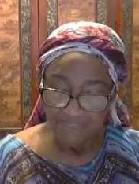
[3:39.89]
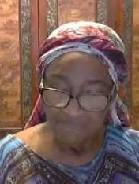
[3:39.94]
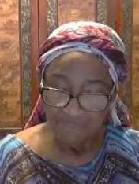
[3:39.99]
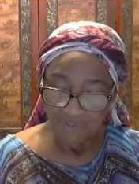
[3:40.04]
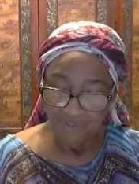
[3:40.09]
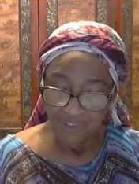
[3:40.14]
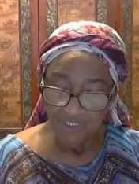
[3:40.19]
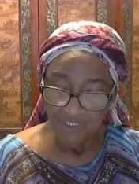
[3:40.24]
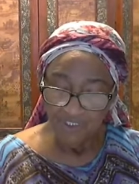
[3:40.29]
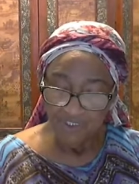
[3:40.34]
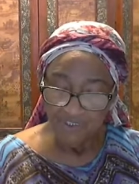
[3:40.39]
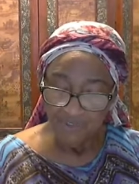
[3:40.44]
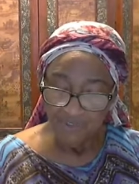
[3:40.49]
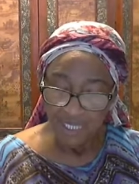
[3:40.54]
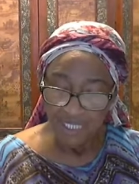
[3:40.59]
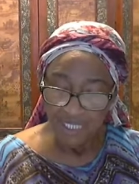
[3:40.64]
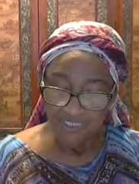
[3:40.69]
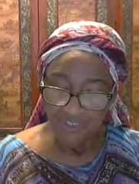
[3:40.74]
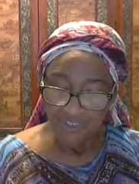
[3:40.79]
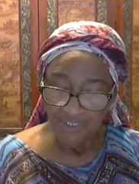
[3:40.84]
forth
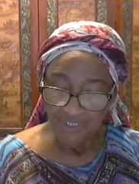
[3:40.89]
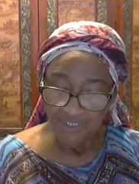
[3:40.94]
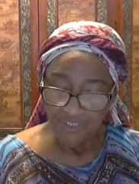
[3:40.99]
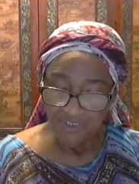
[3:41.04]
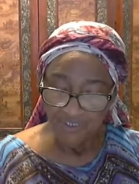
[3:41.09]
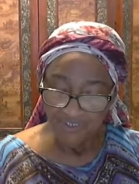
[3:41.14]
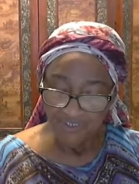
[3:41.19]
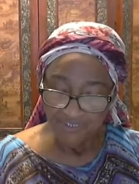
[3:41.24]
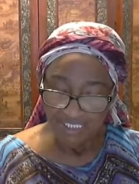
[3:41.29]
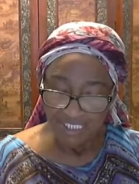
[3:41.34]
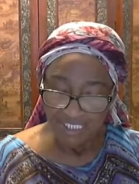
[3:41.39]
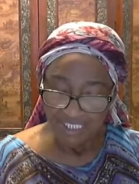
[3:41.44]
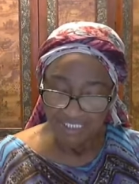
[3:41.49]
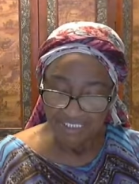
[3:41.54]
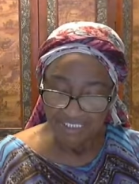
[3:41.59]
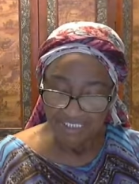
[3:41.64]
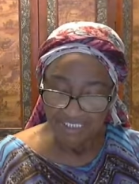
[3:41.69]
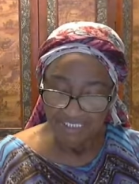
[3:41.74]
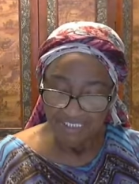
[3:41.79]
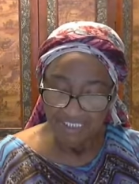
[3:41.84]
throughout all
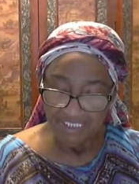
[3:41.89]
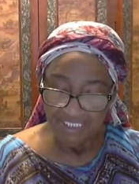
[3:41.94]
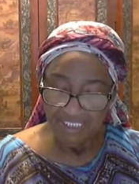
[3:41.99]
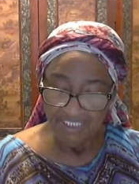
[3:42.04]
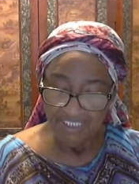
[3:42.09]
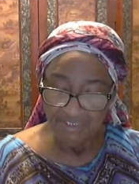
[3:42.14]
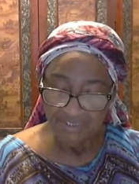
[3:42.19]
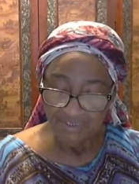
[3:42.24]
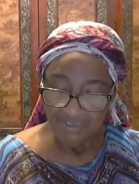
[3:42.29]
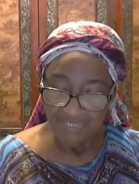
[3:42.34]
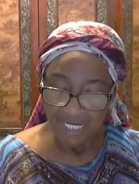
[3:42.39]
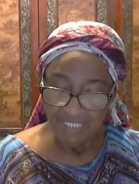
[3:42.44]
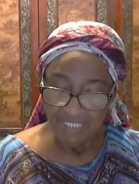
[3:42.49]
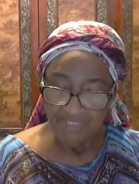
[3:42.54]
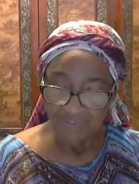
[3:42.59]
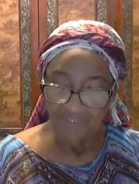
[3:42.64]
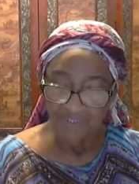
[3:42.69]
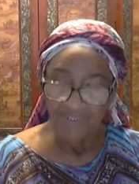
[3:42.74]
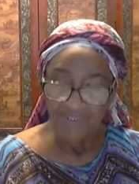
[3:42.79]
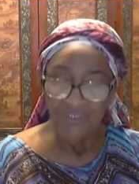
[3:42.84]
Judea and throughout
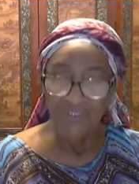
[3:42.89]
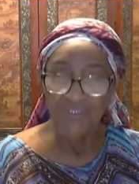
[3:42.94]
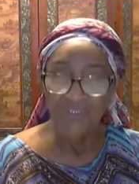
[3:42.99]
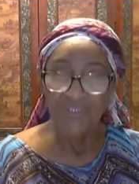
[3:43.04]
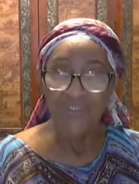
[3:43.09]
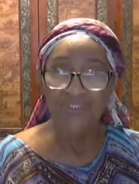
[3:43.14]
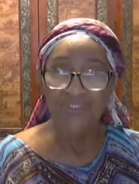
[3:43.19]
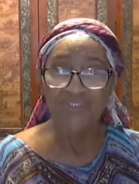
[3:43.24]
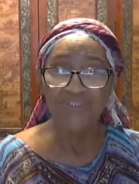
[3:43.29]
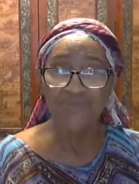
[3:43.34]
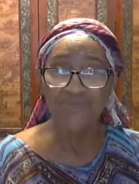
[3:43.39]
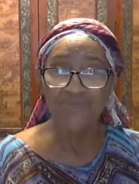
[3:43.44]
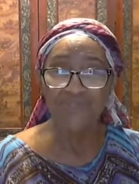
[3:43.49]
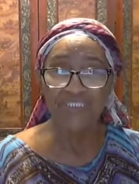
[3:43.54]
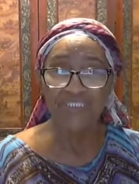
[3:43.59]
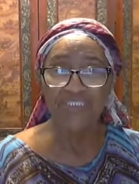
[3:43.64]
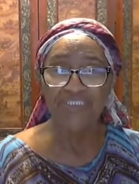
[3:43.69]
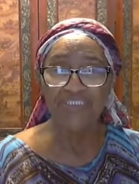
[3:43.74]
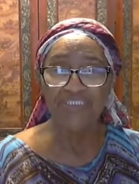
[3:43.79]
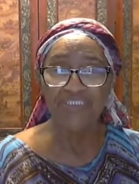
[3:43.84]
all the
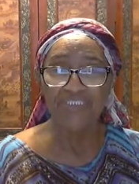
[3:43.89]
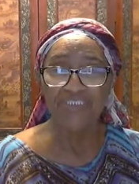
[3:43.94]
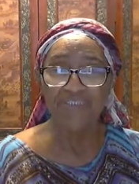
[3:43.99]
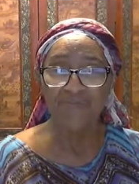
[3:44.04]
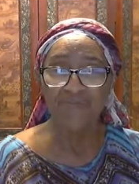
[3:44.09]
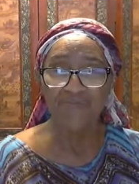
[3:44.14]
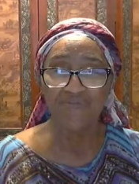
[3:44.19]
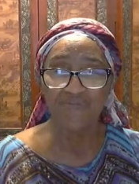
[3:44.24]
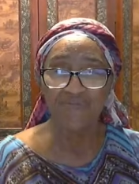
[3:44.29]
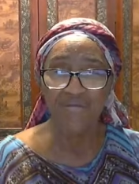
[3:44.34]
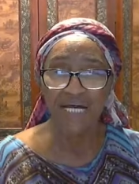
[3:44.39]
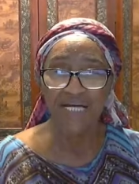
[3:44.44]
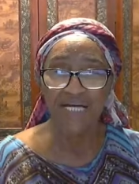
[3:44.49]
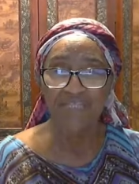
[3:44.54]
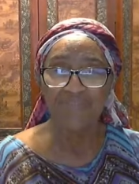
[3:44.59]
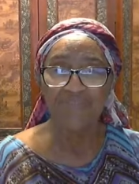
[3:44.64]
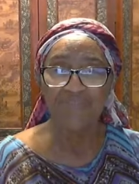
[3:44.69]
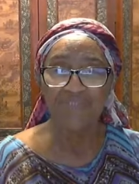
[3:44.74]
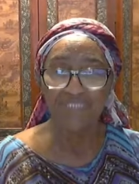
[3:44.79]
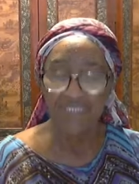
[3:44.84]
region
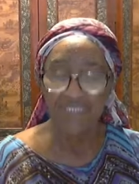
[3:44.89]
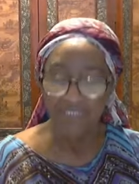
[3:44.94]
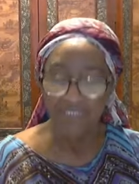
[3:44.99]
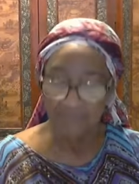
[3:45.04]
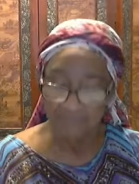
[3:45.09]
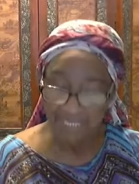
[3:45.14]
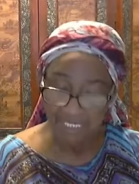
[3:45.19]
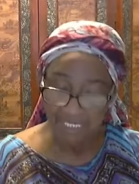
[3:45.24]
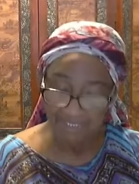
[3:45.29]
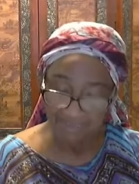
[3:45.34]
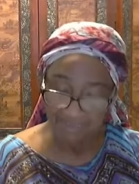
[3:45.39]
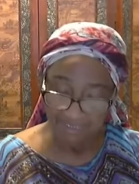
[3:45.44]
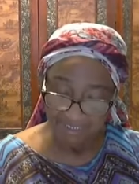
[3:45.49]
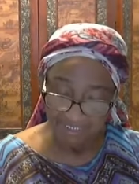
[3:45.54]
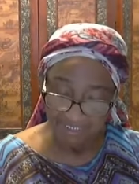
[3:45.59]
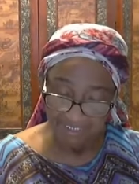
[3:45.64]
round about.